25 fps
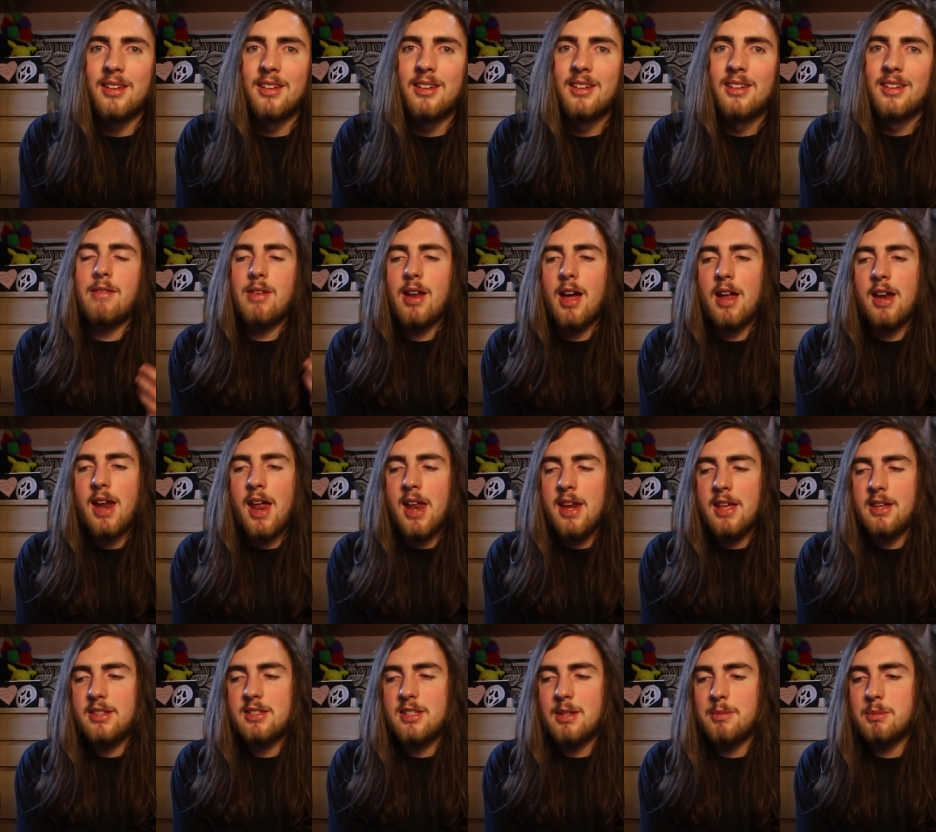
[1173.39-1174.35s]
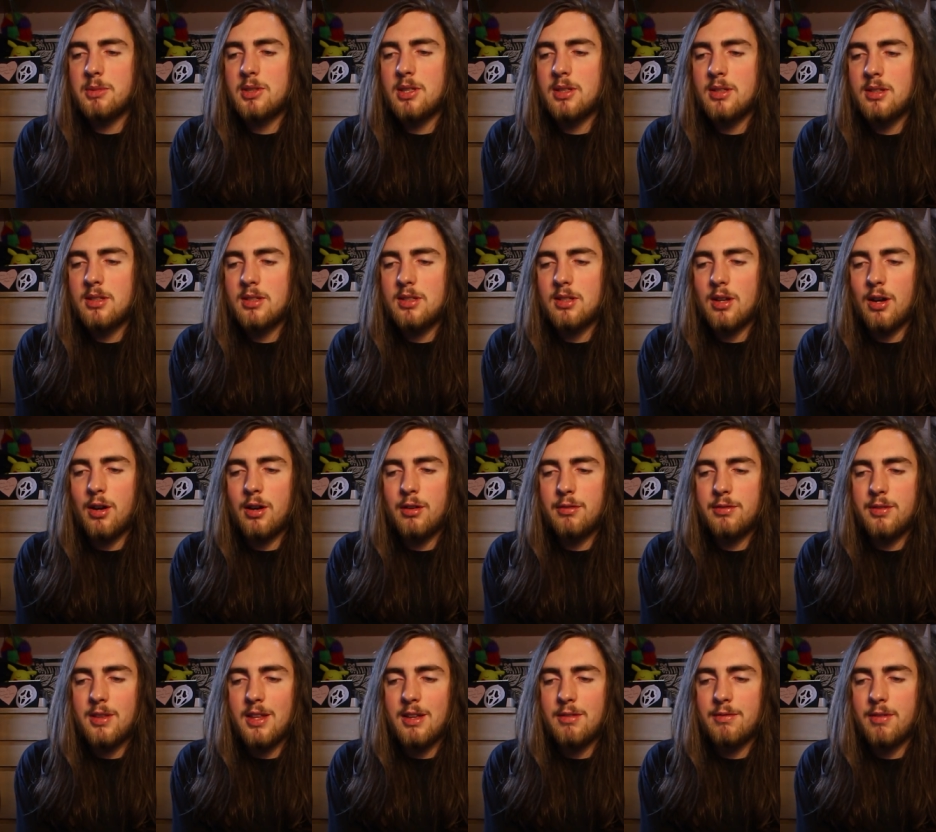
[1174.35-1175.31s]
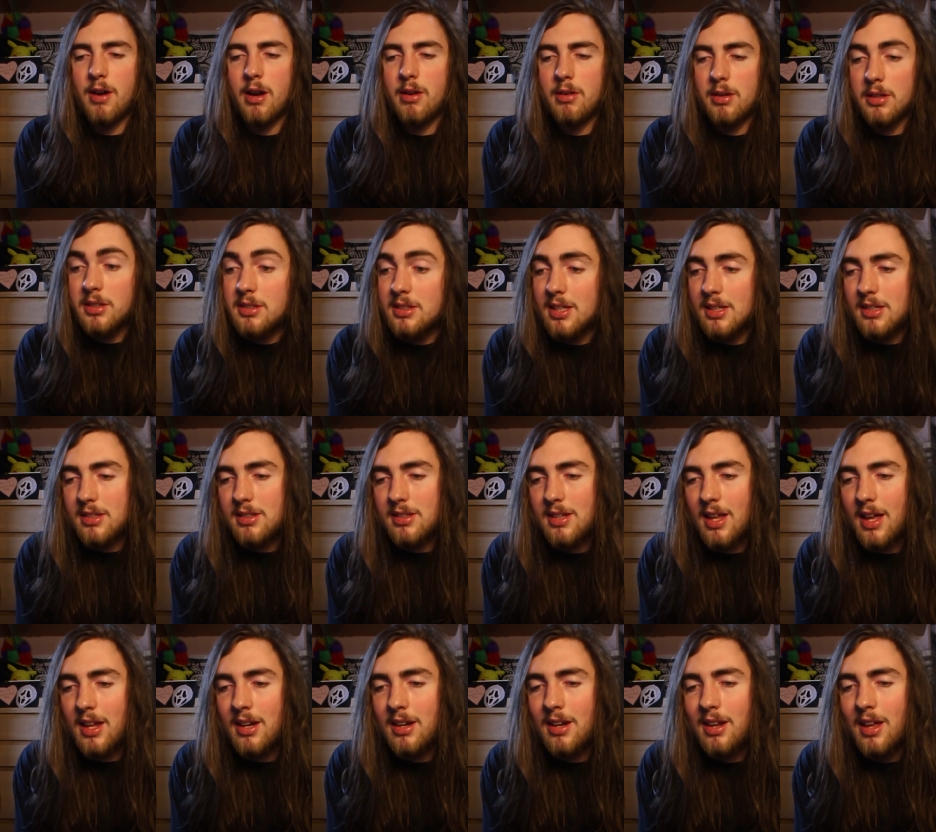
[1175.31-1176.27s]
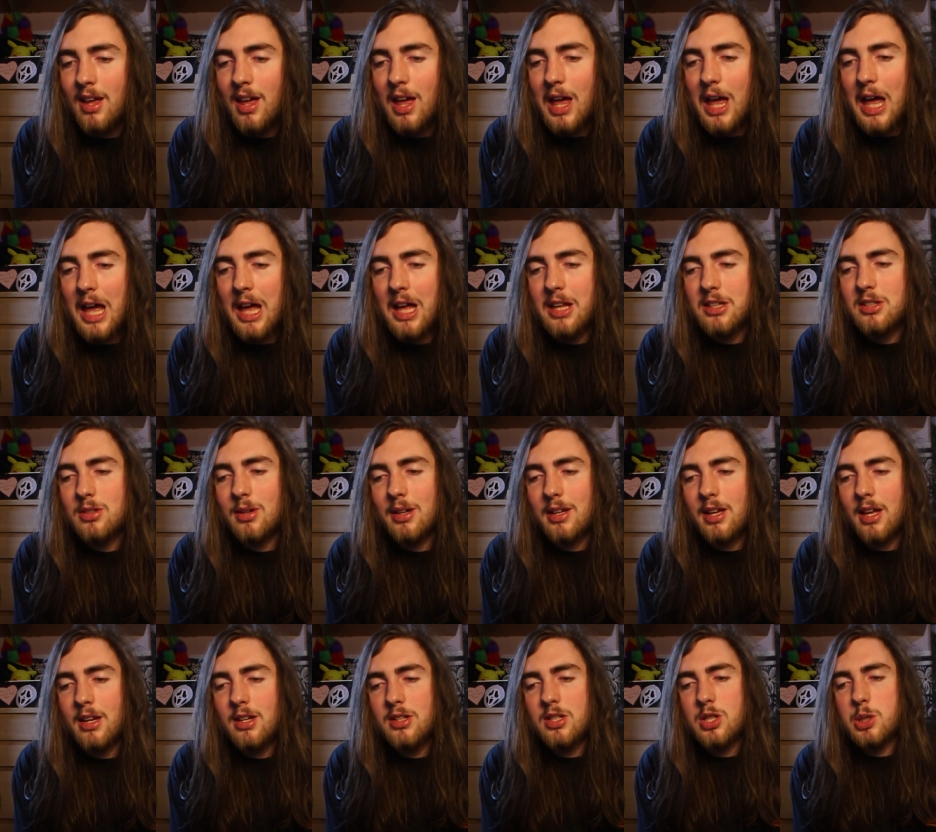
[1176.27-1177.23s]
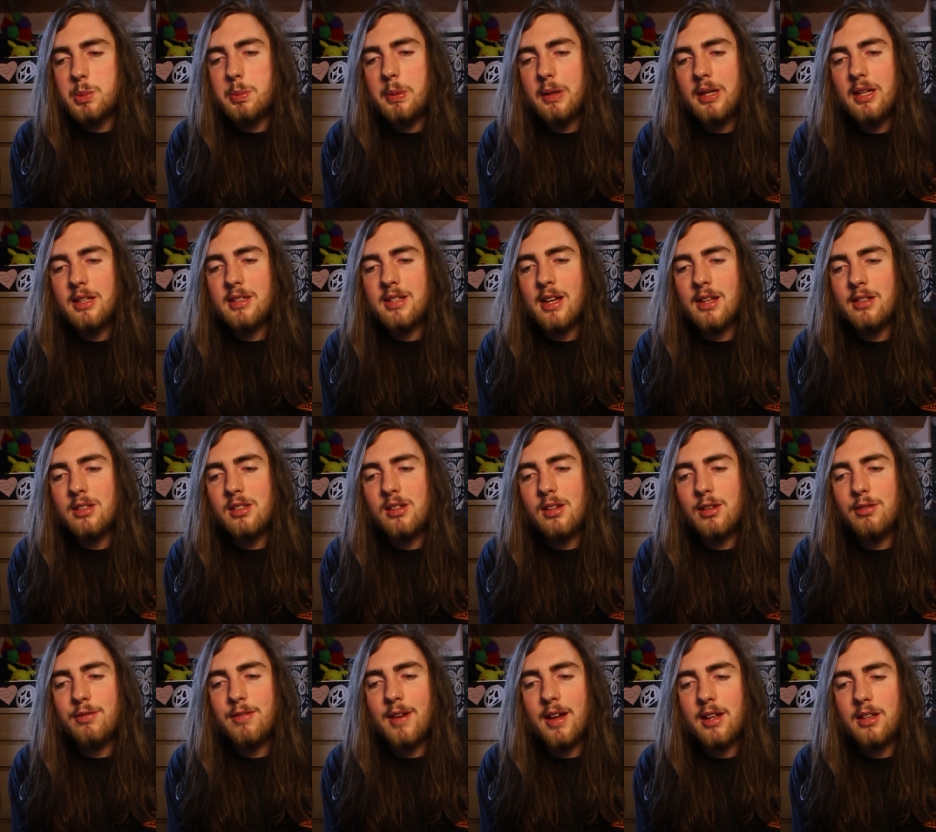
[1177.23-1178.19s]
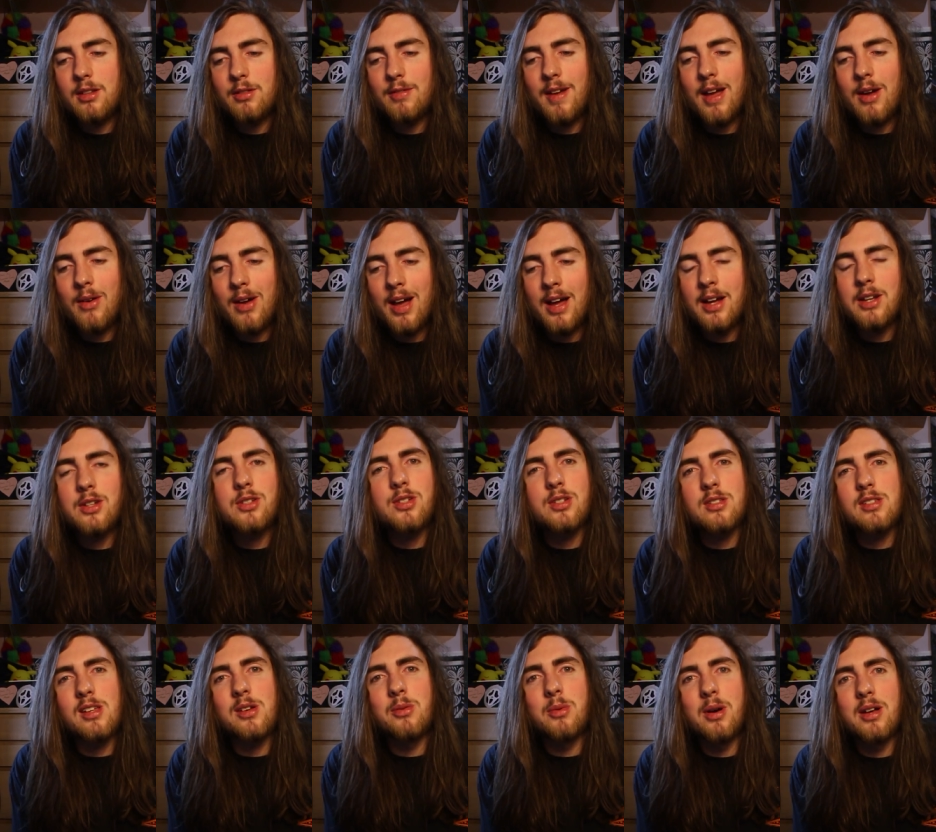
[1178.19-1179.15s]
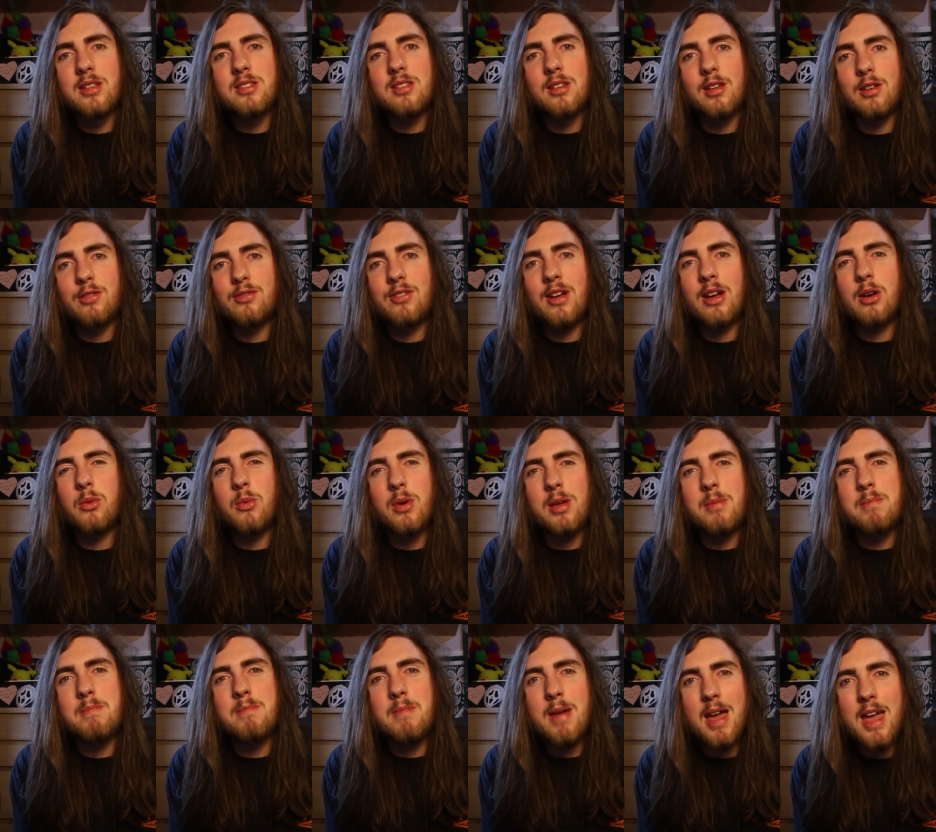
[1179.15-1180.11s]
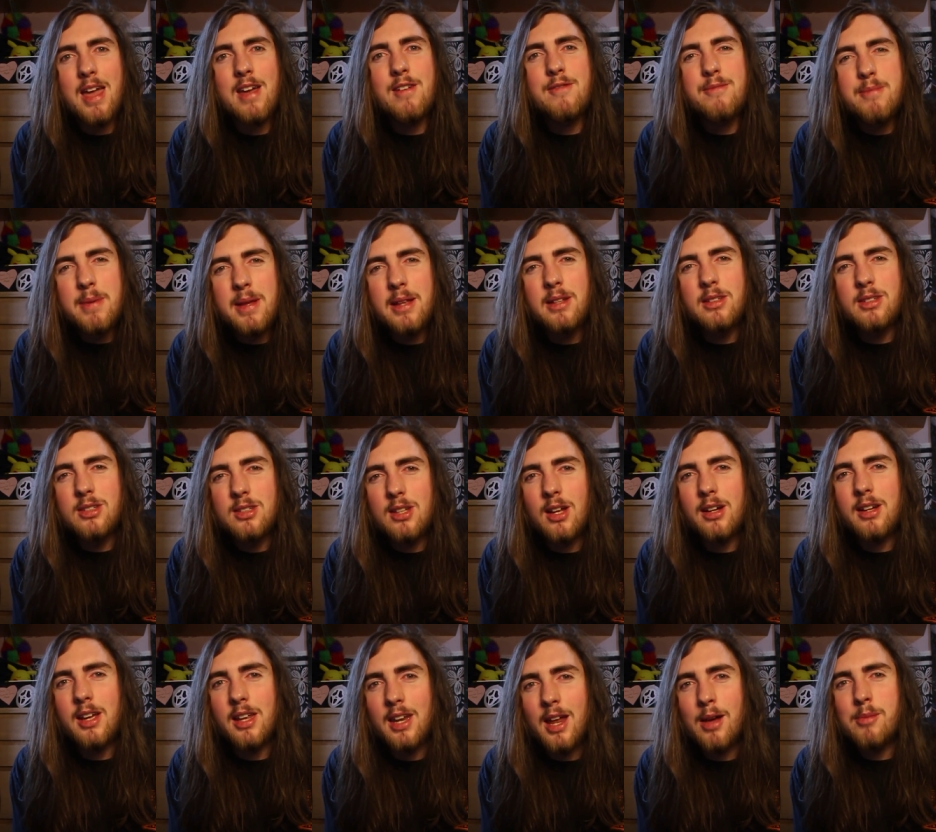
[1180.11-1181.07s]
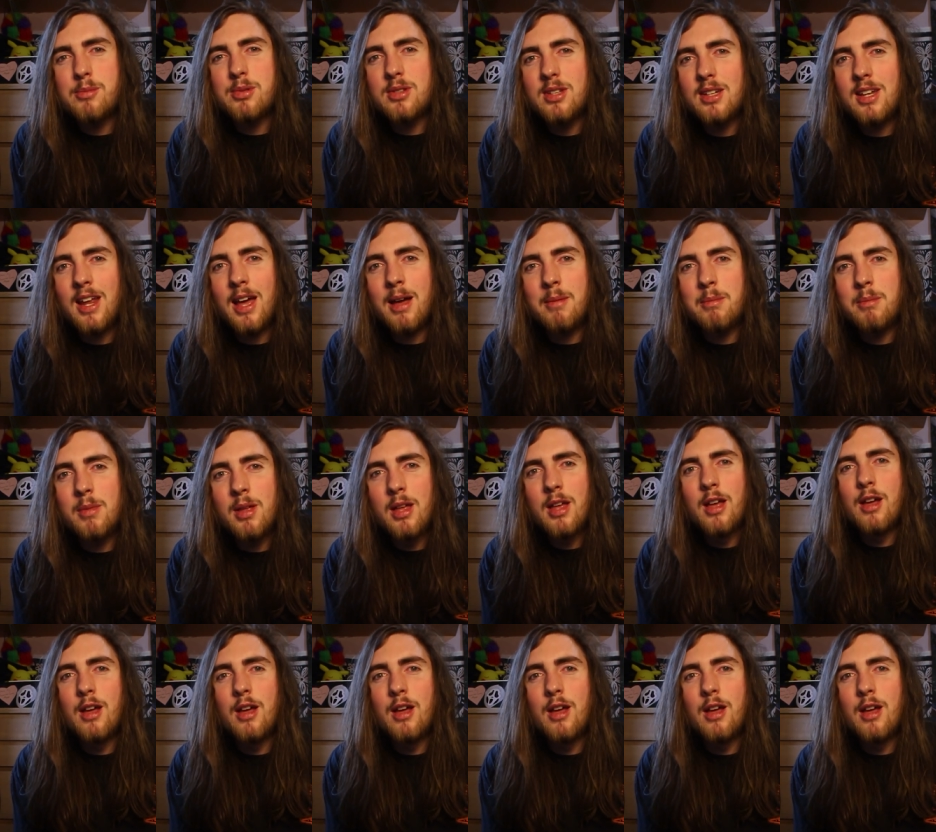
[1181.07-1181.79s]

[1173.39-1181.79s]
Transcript: I haven't had any symptoms of the virus since then, so I kind of just put it down to the fact of how anxious I was at the fact we may have been stuck in Amsterdam